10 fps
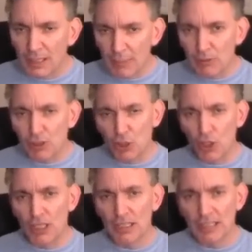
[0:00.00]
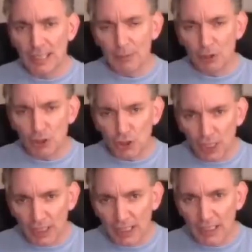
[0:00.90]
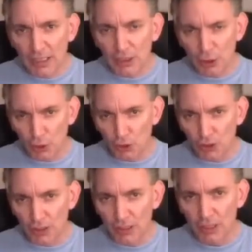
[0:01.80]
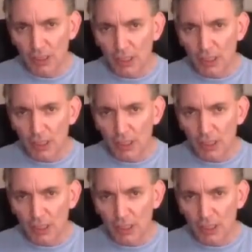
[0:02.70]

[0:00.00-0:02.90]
Keep stirring, keep shaking the solution